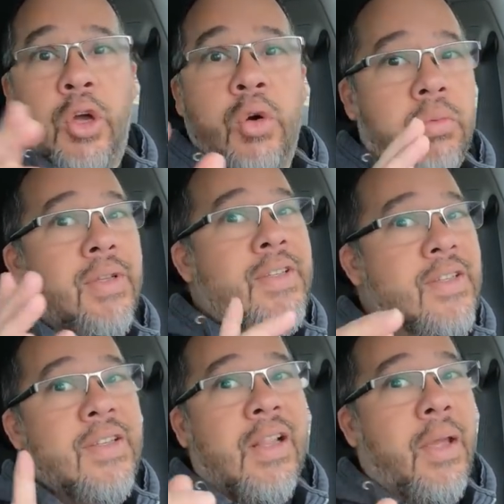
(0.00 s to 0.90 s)
No,
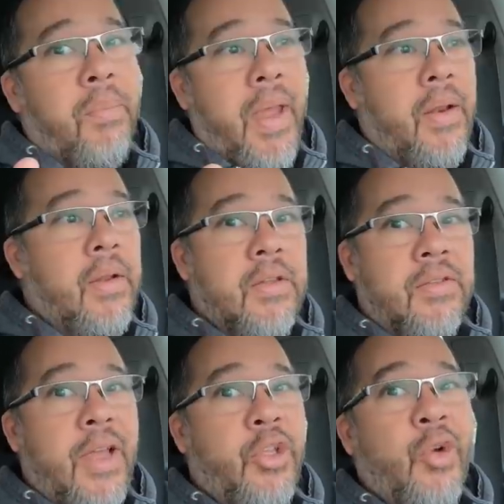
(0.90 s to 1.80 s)
this isn't clickbait.
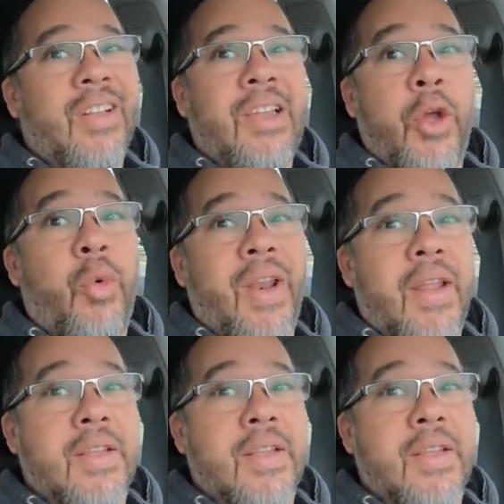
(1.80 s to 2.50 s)
Stay tuned, I'll tell you what it